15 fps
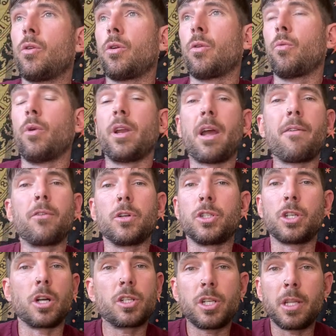whatever,
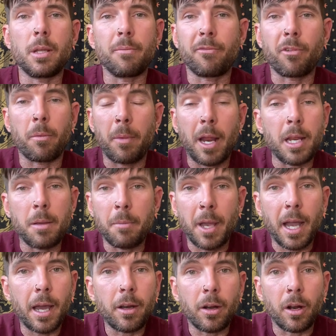judging them from any
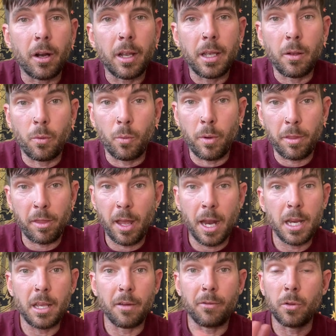manner with
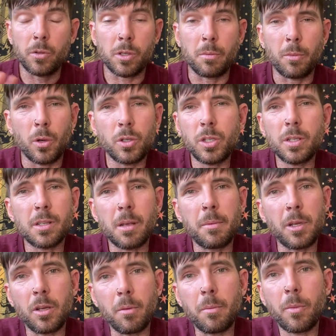any of those emotions, I
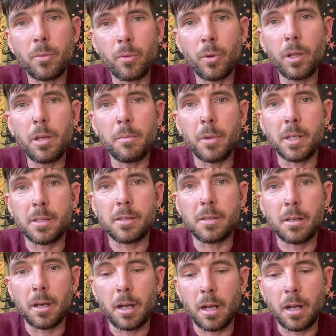mean, you really must